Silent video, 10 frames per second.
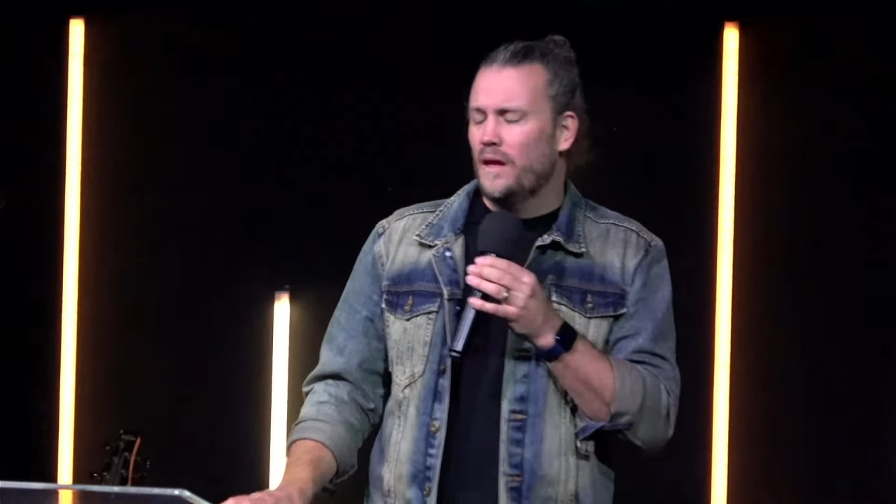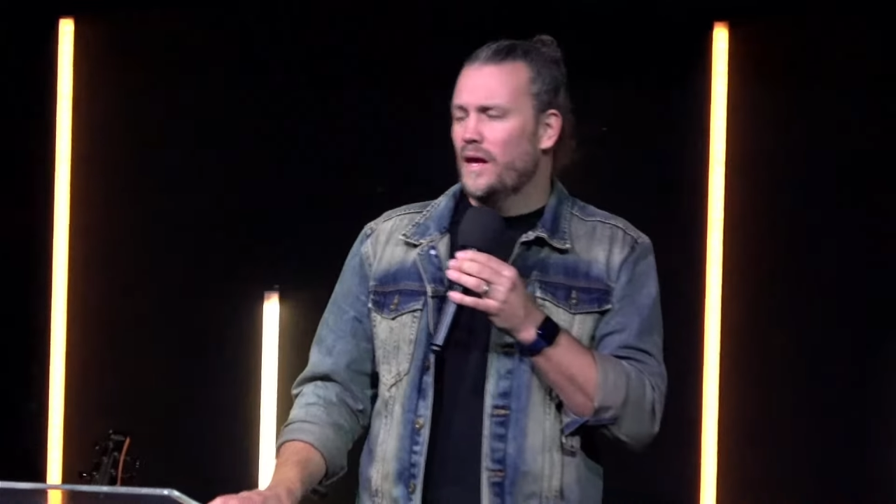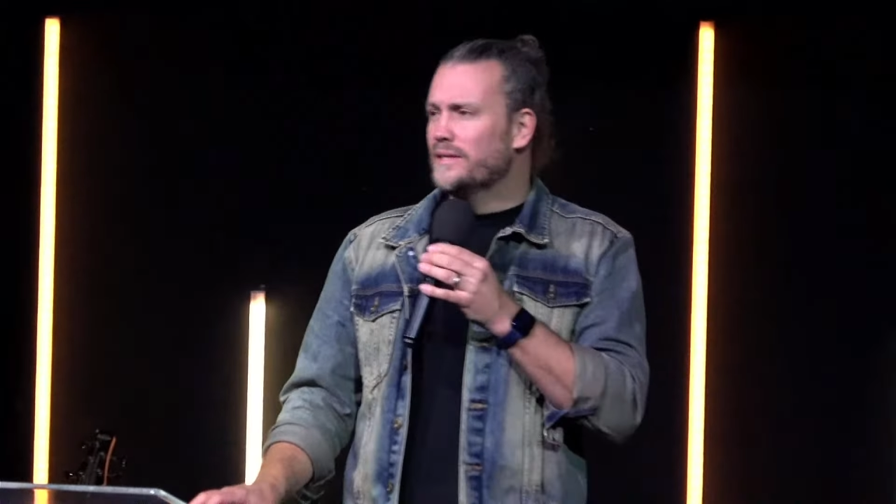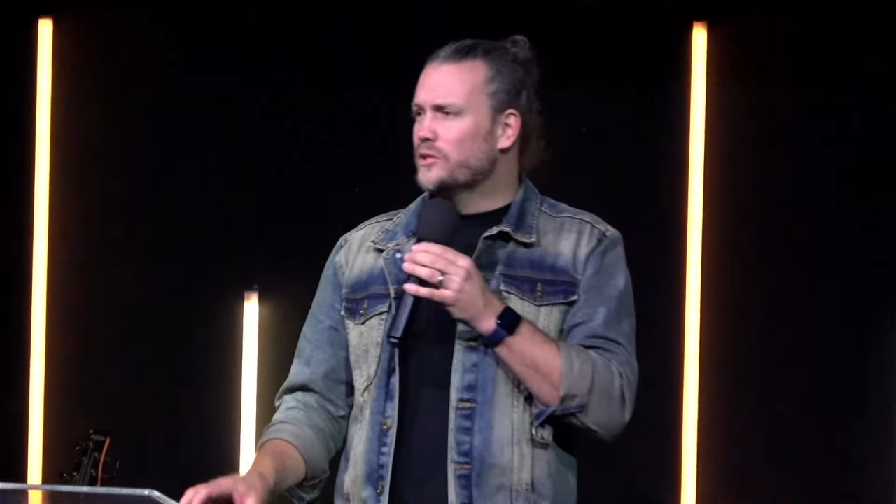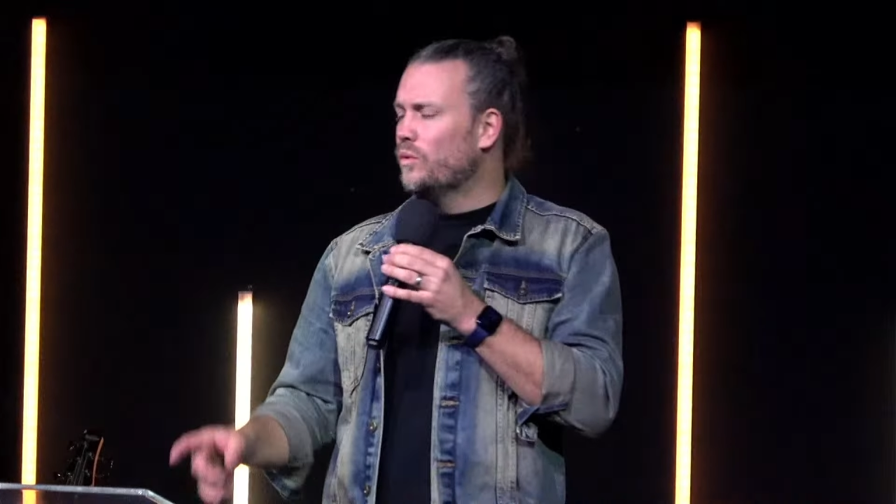
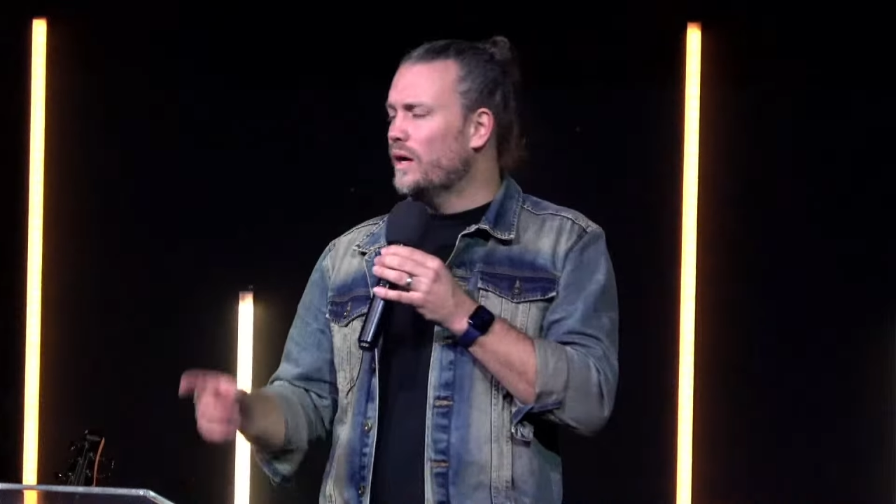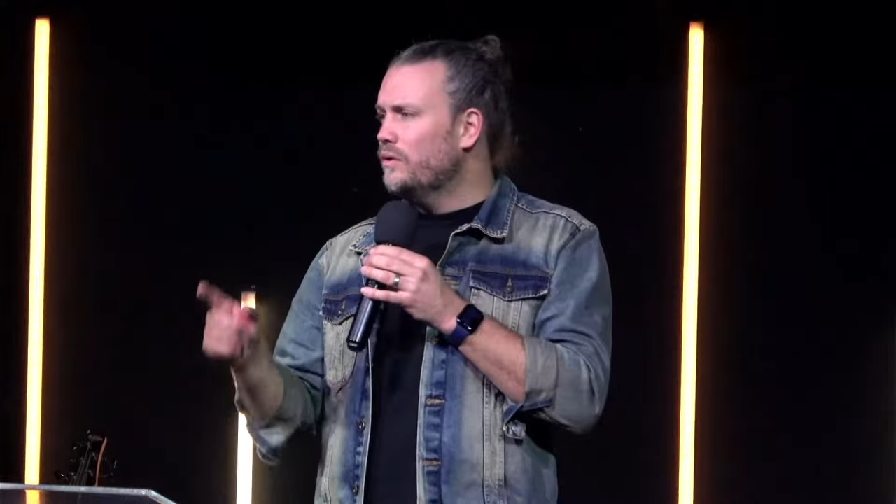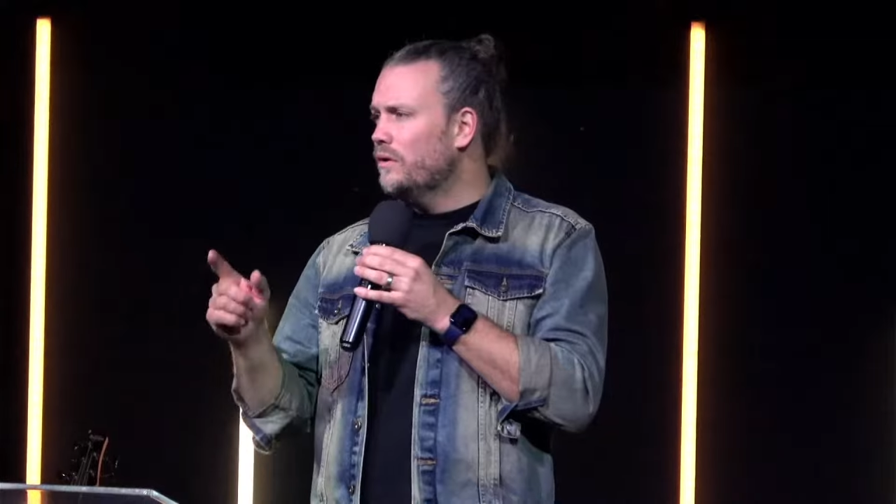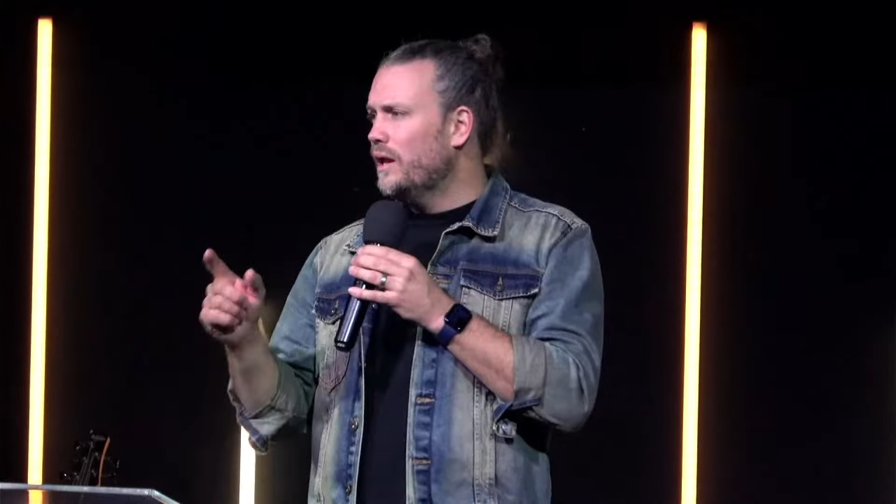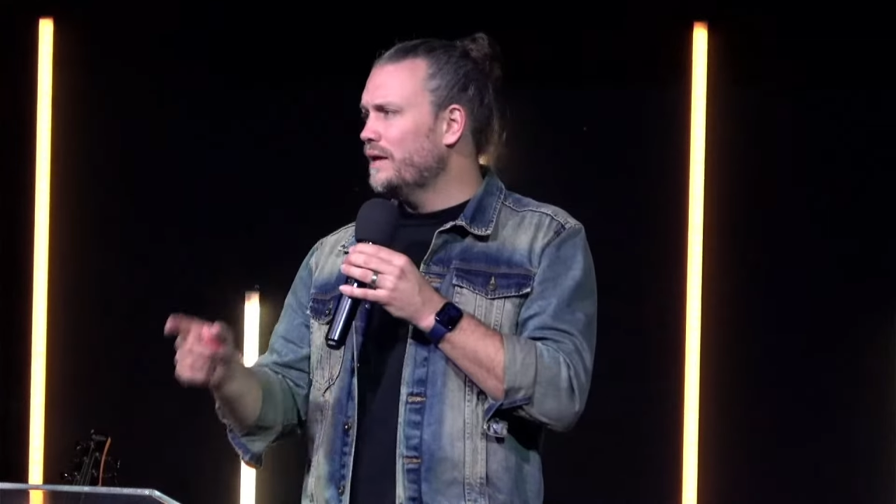as the one
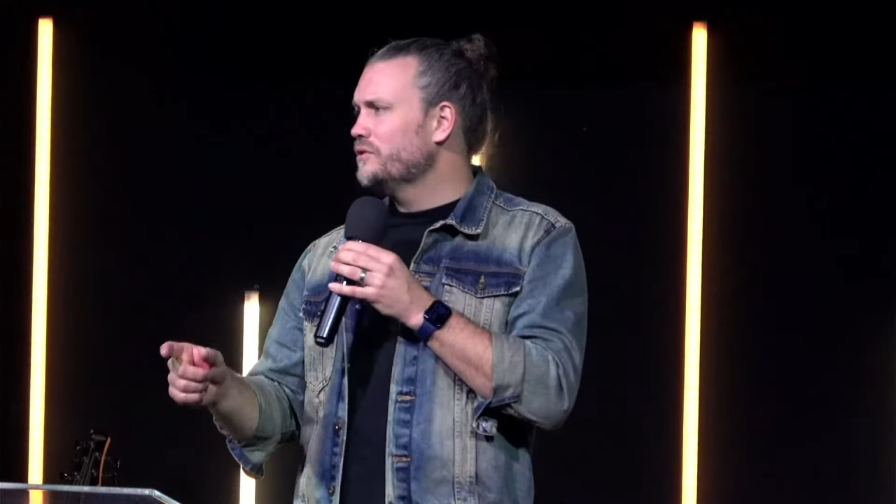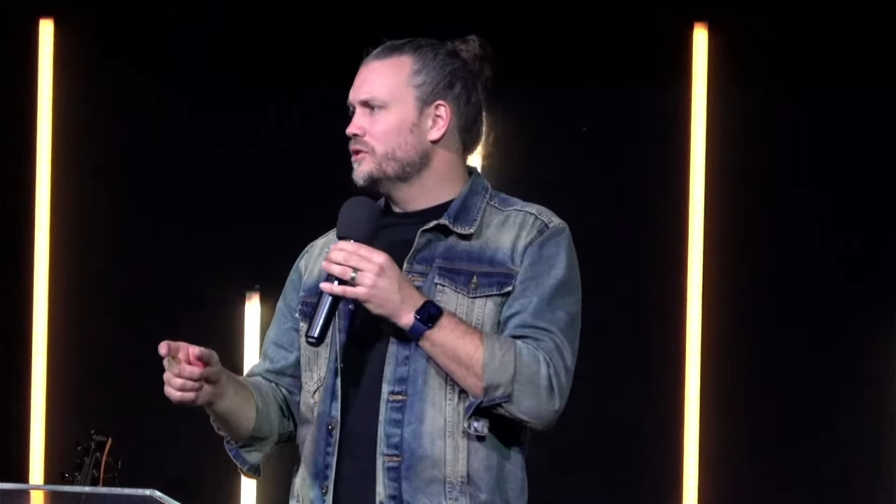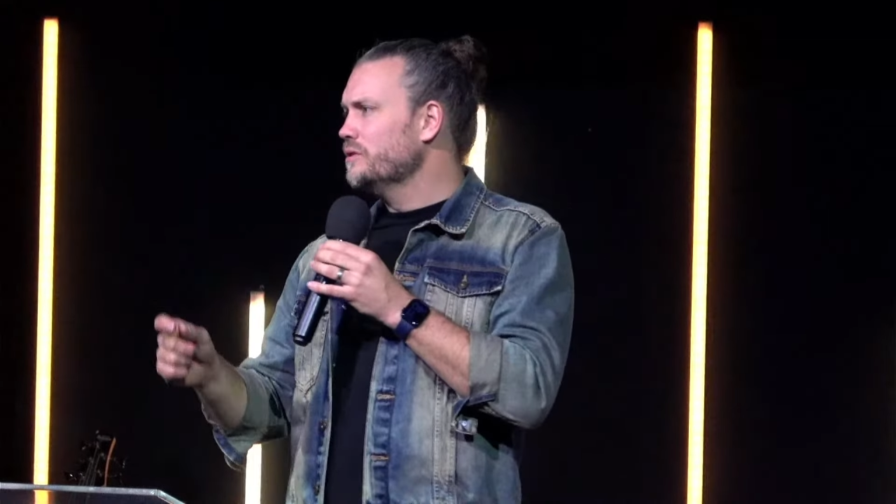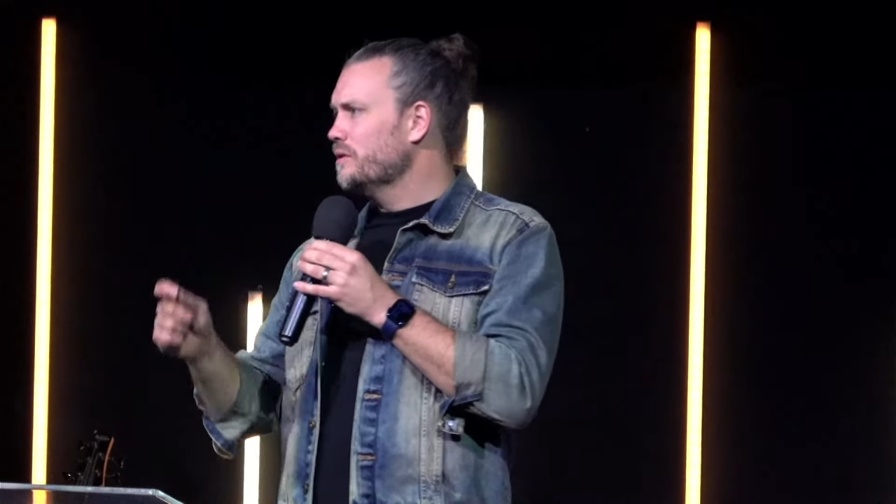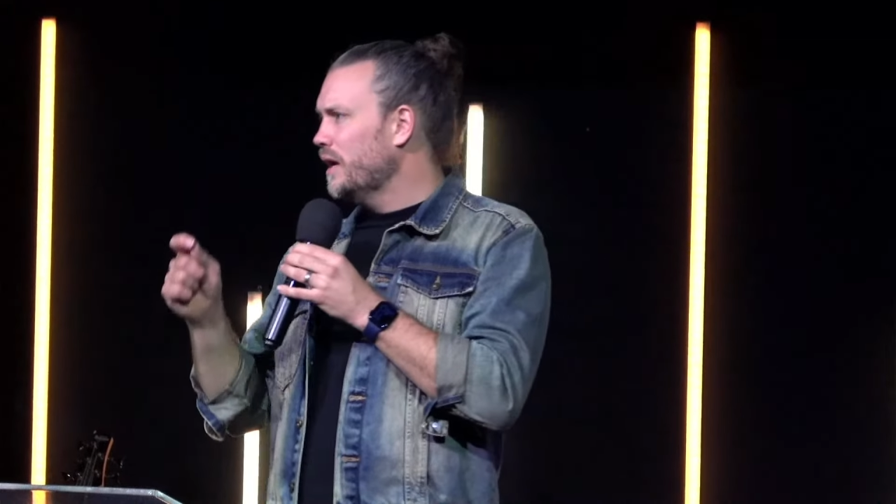who loves
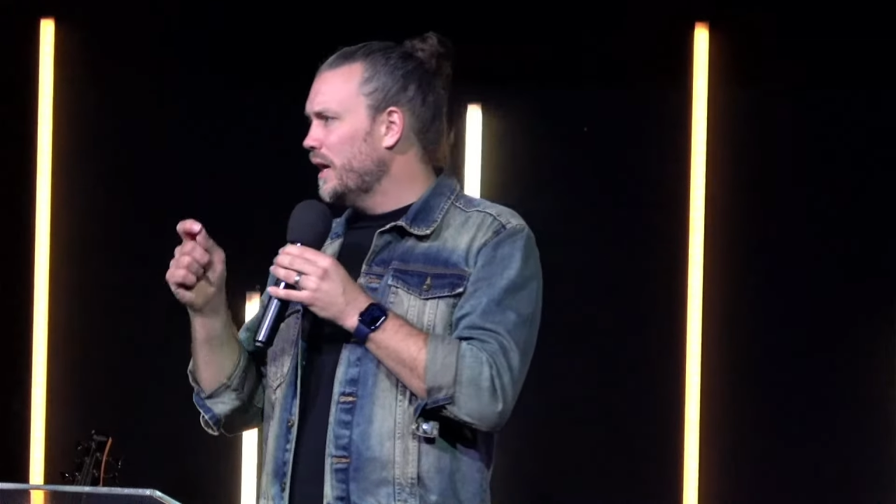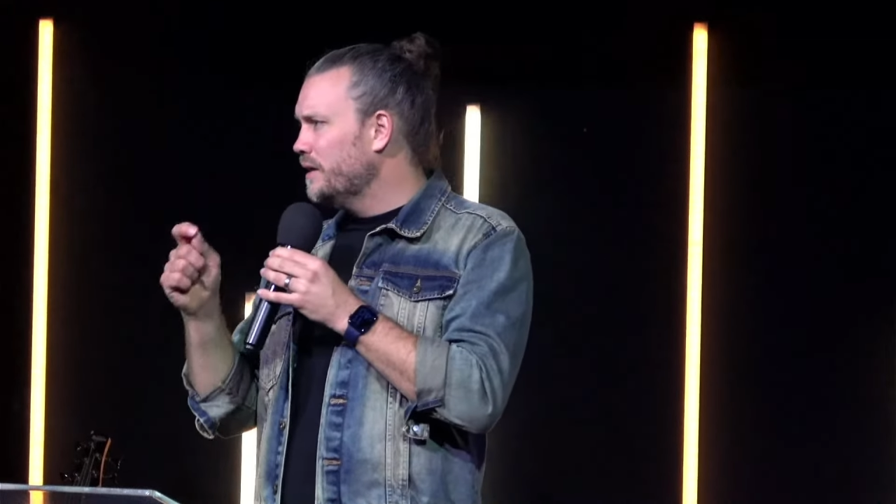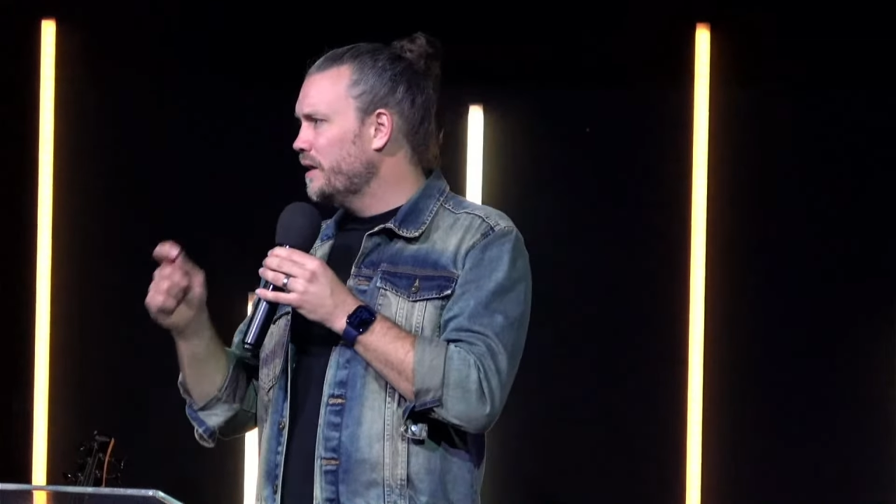you and